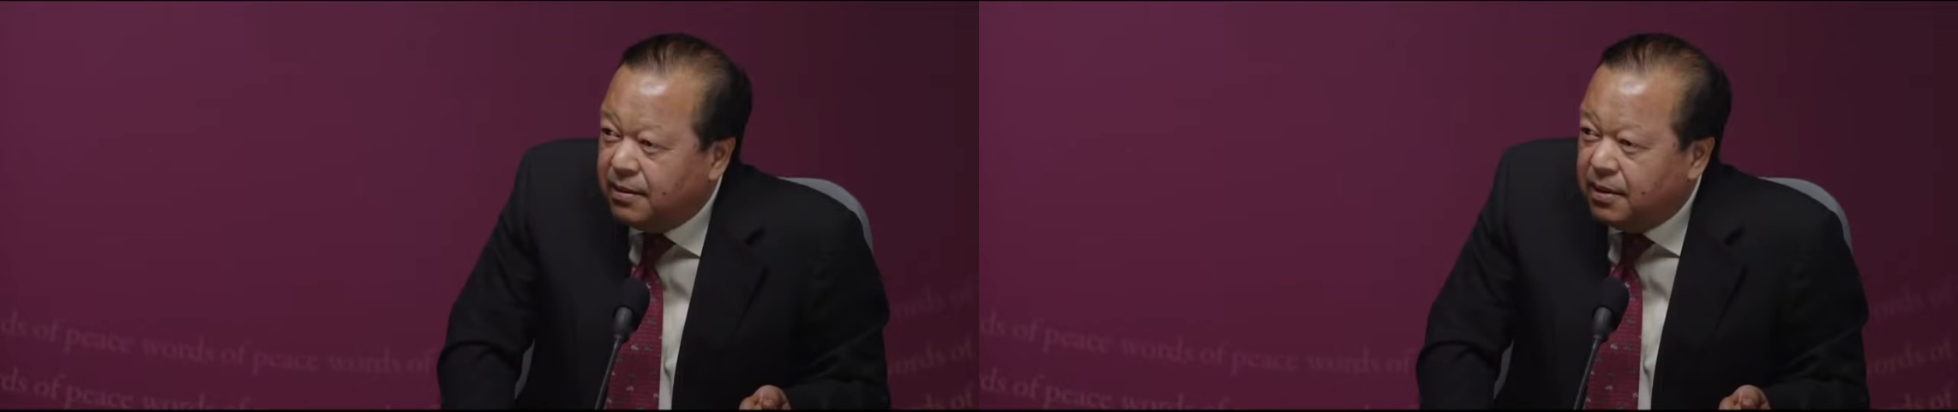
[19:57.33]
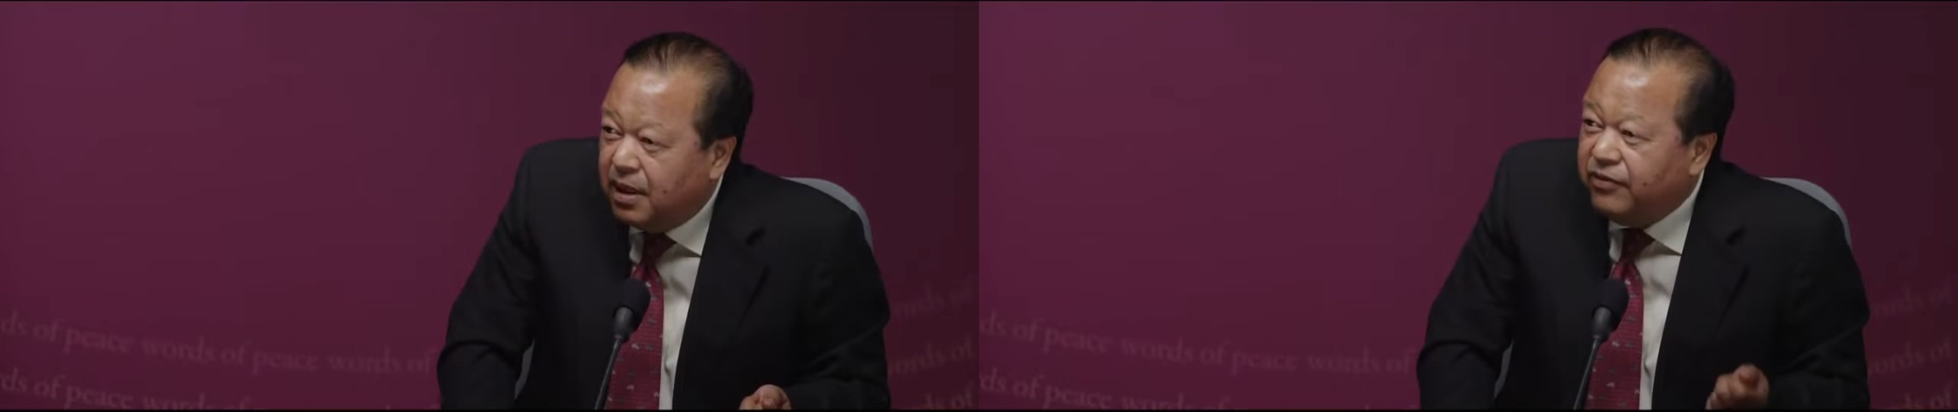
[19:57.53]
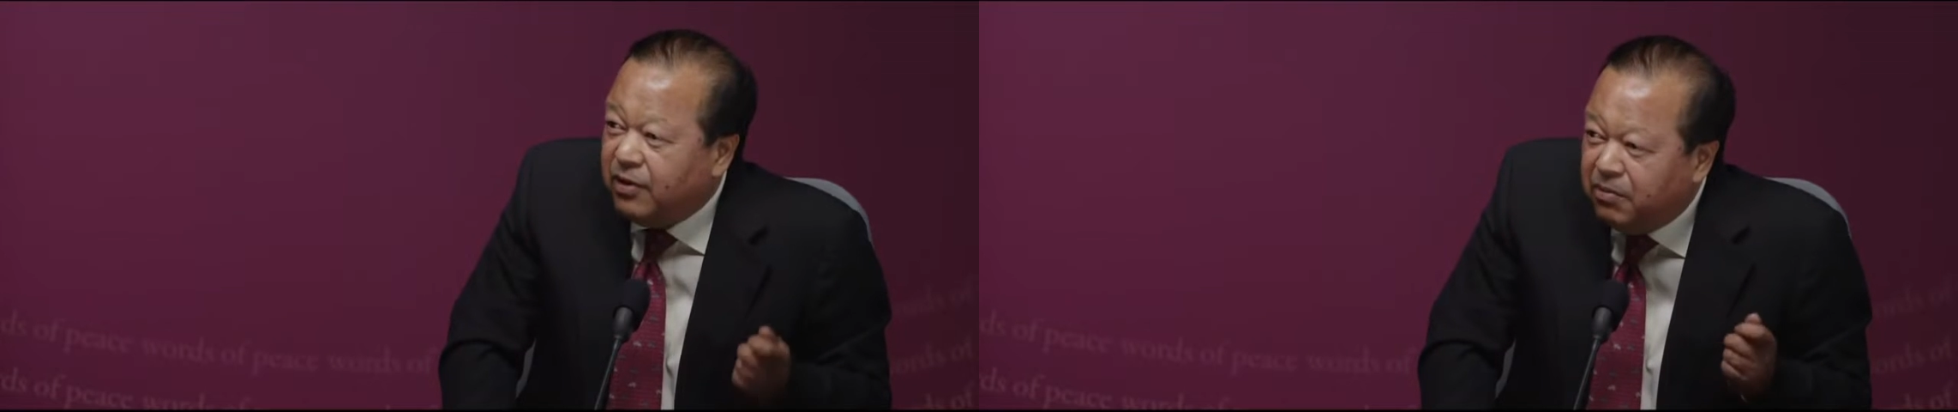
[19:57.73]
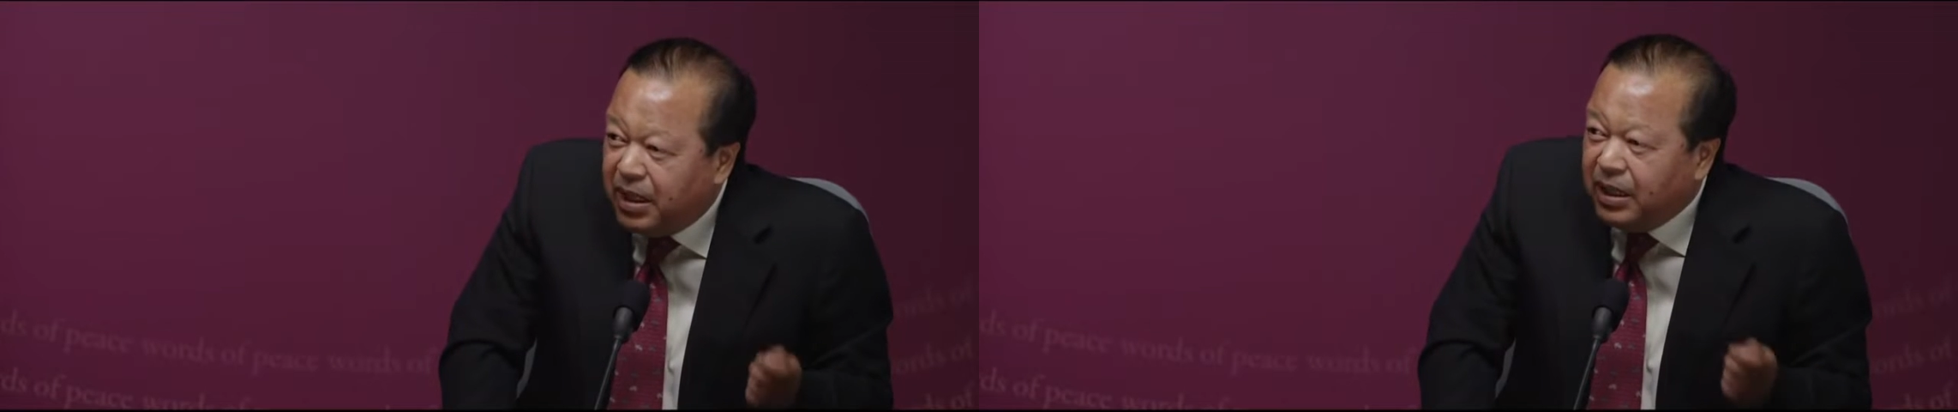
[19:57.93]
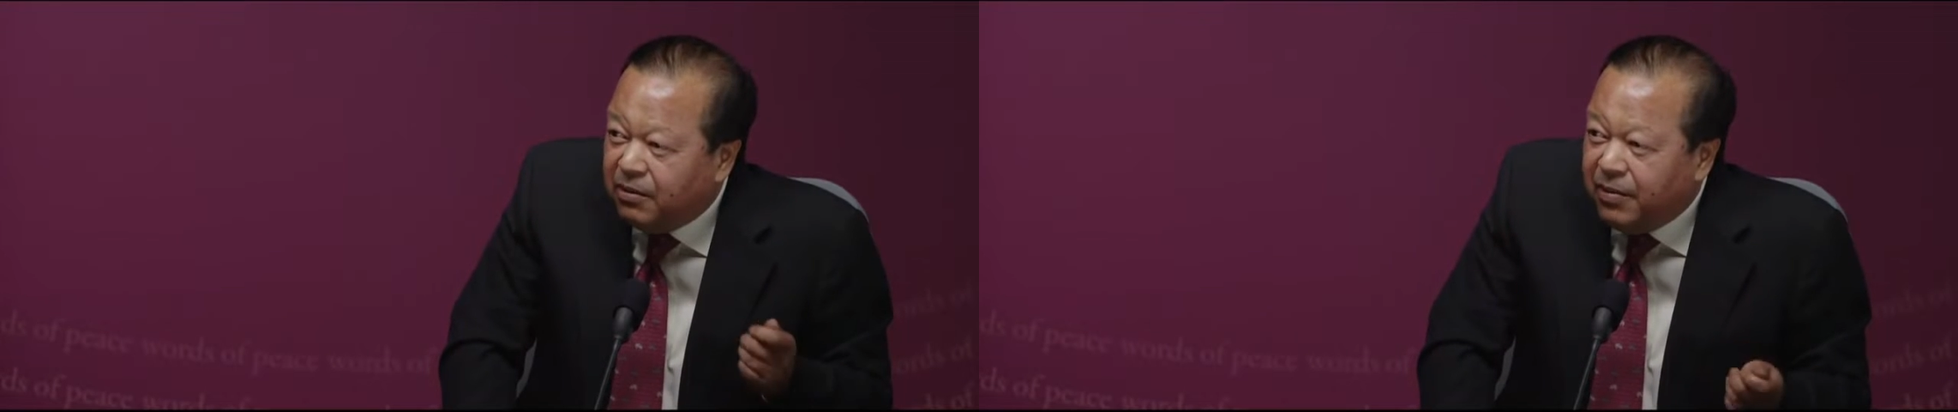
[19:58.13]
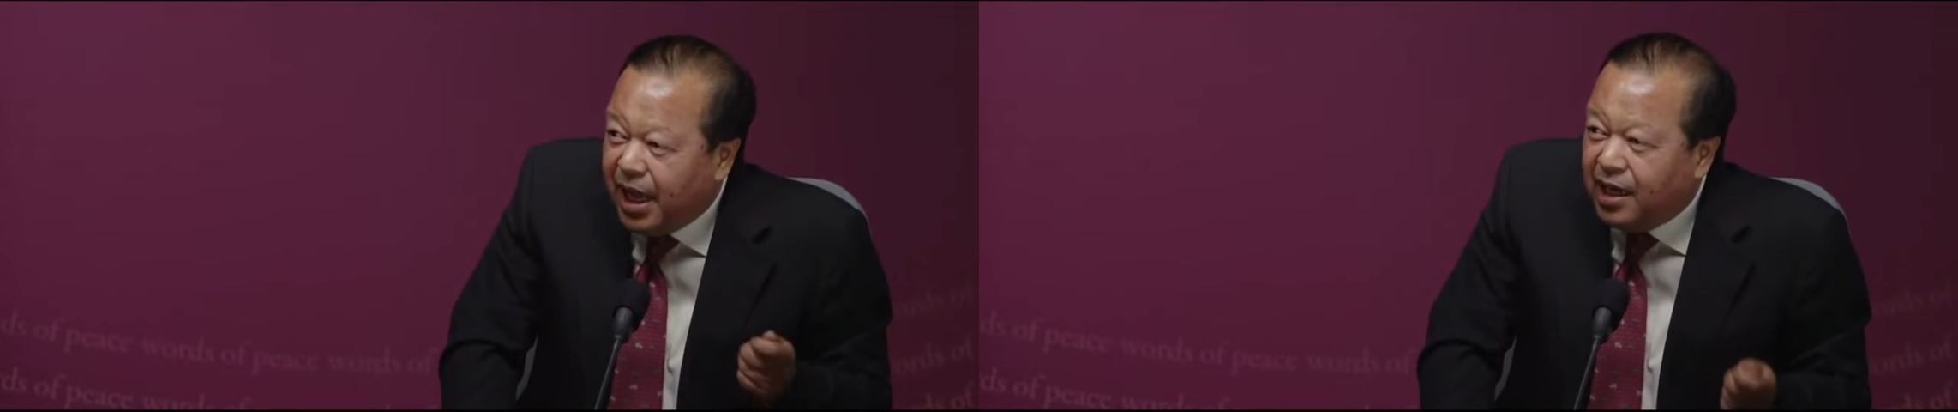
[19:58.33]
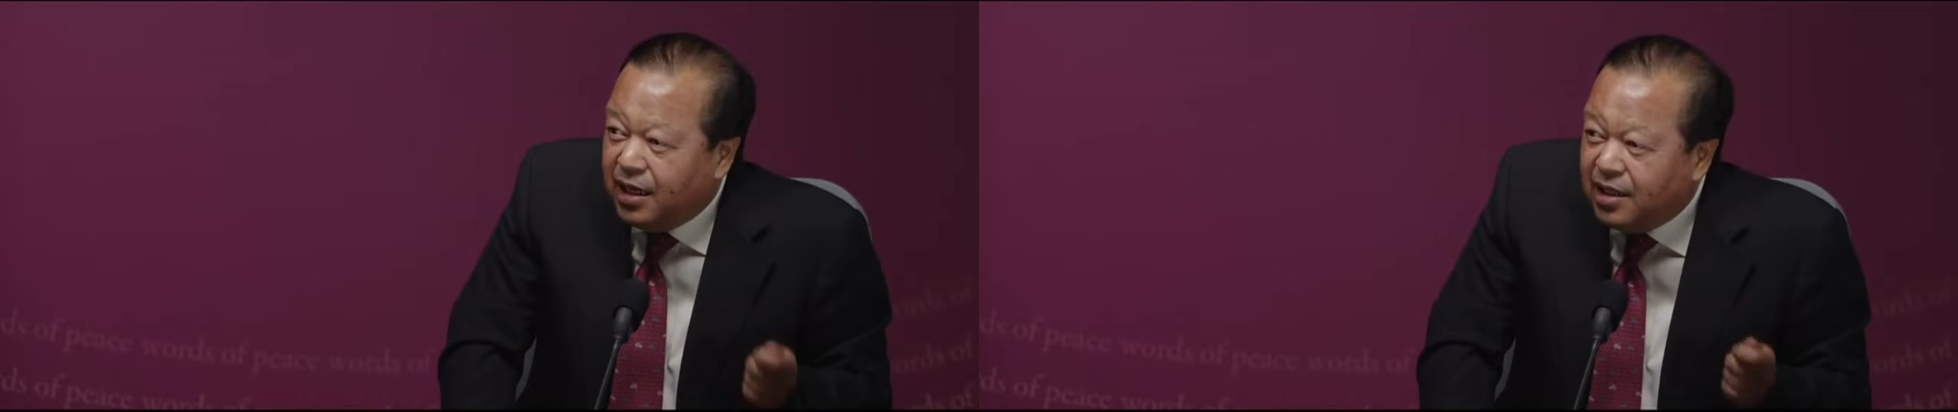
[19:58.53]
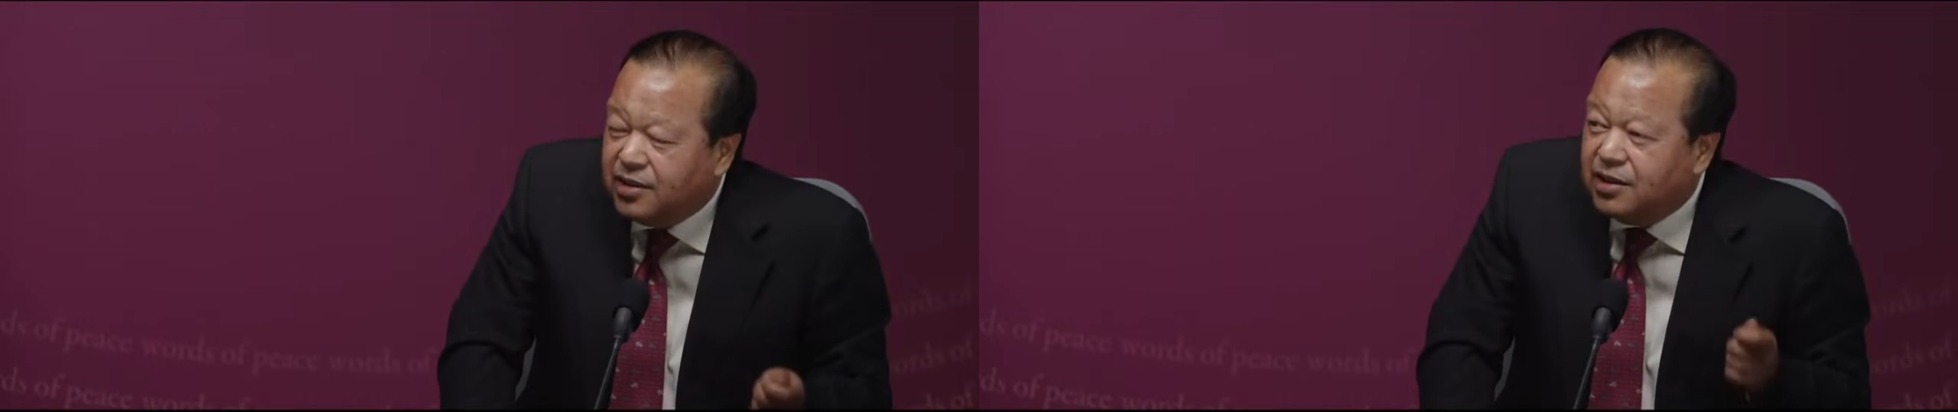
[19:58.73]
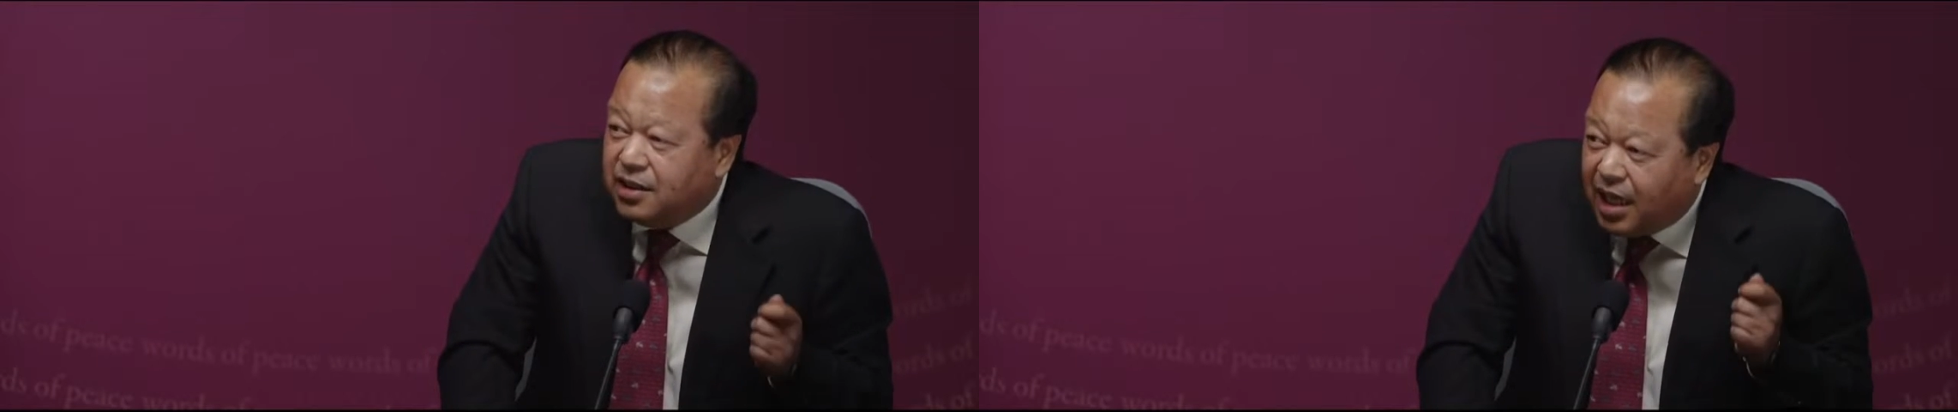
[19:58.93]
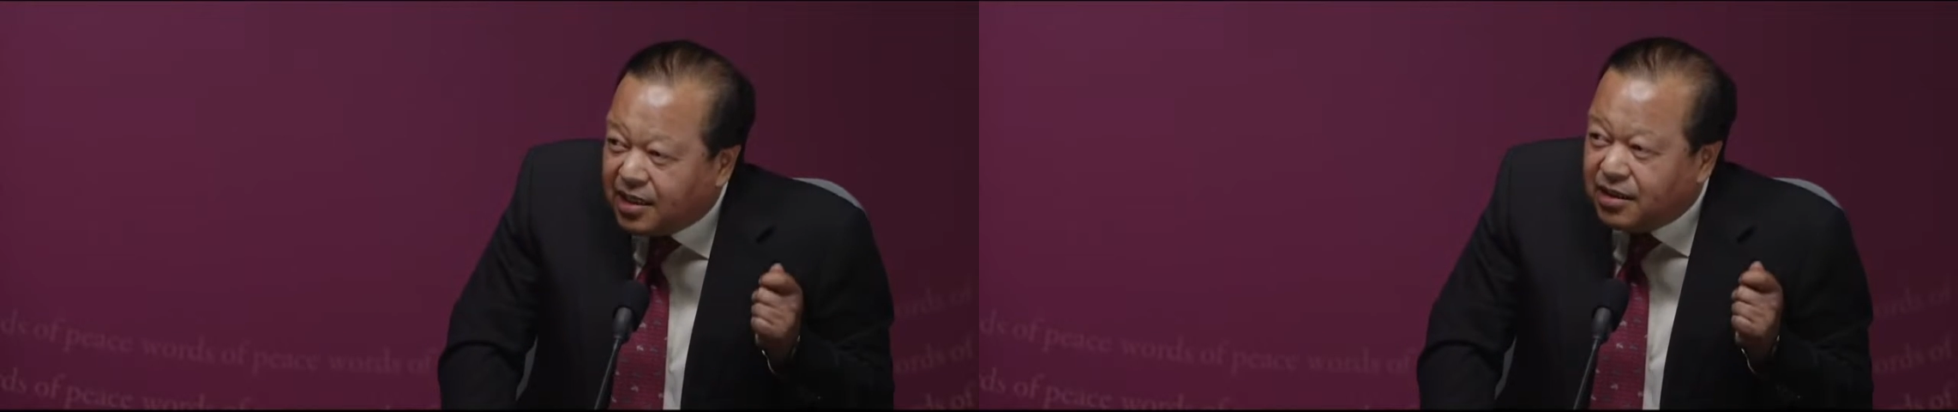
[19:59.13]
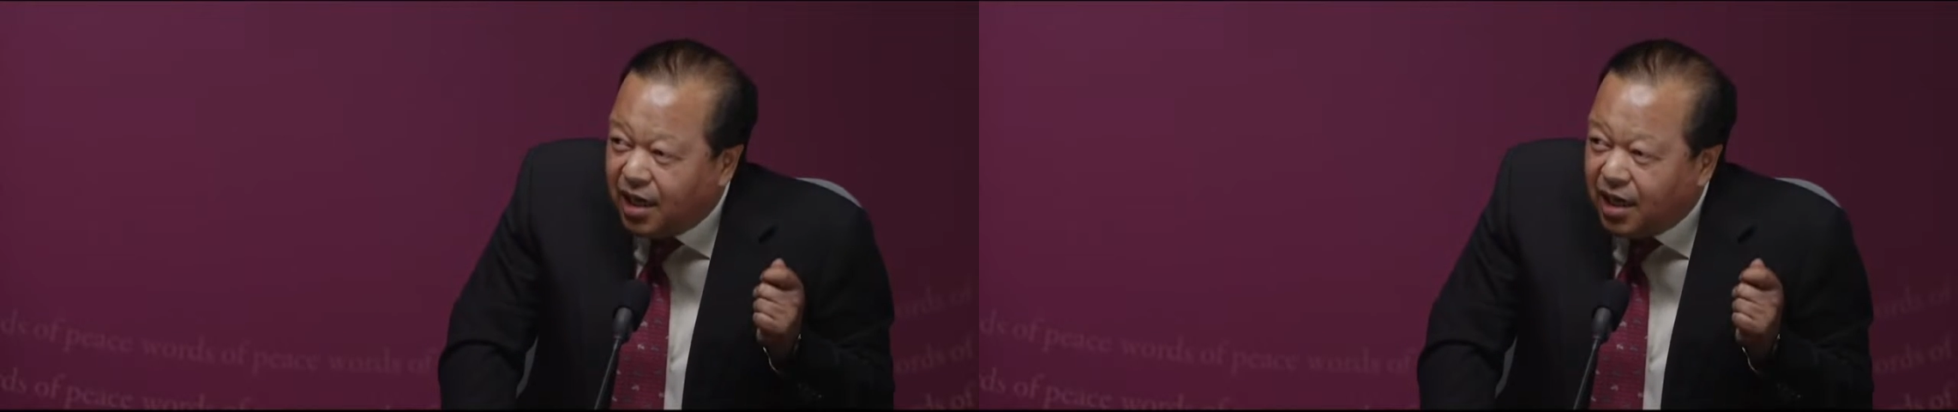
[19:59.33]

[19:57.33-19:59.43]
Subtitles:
If the milkman does